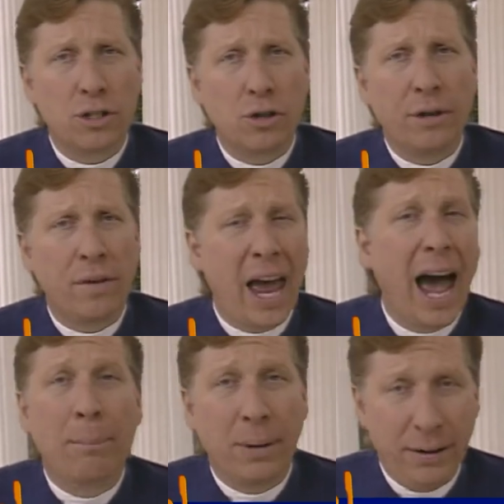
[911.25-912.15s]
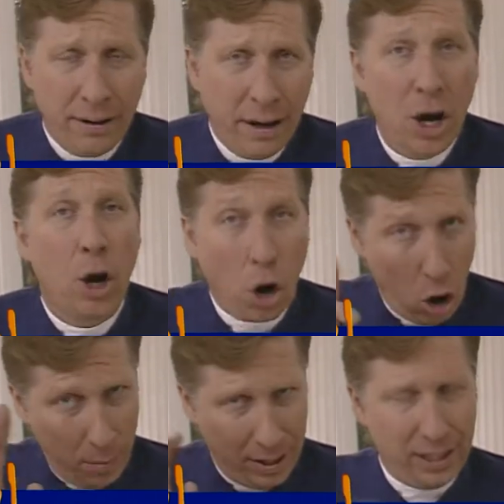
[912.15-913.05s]
could have happened,
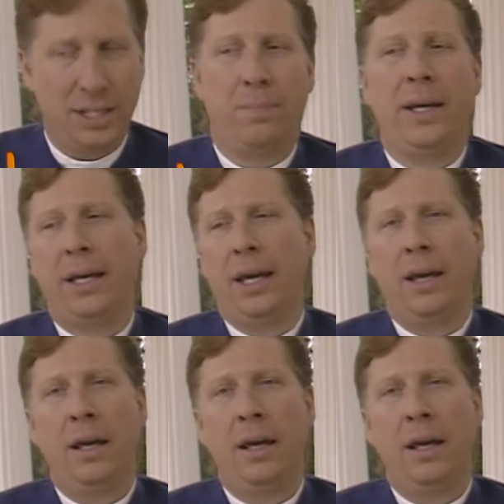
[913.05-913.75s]
karmically speaking.